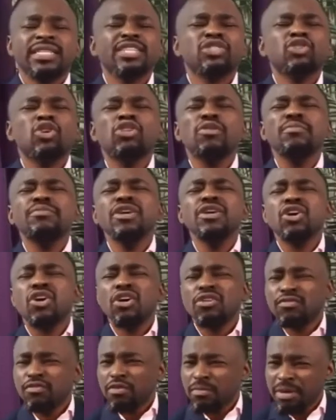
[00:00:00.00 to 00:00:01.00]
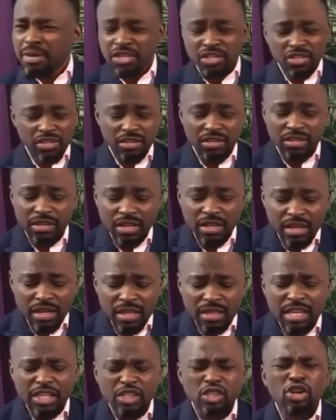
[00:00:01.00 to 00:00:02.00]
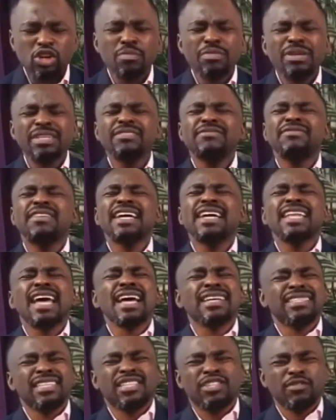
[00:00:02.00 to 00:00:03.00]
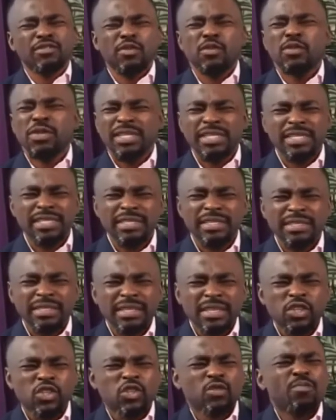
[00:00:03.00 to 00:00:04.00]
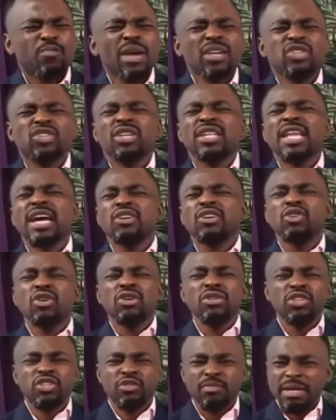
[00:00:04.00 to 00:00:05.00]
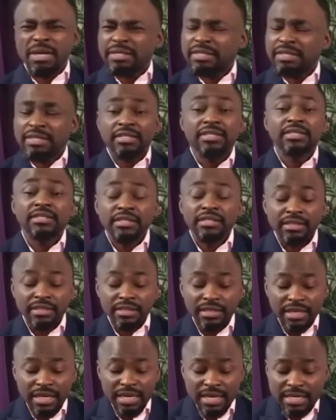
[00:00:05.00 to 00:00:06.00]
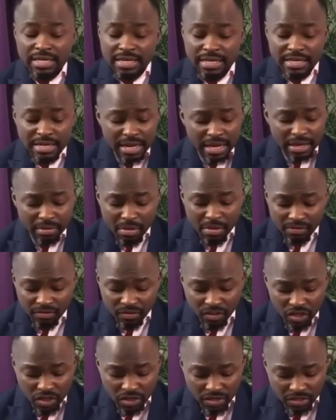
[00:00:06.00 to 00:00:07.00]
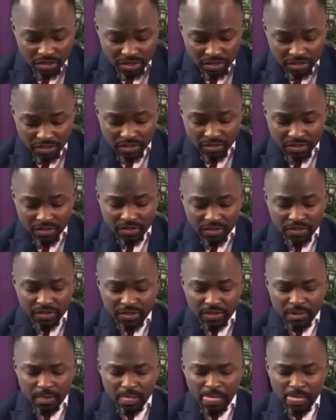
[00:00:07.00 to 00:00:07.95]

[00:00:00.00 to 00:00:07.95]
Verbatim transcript: There's going to be a confirmation. There's going to be divine access for it. Special acknowledgement. In the name of Jesus.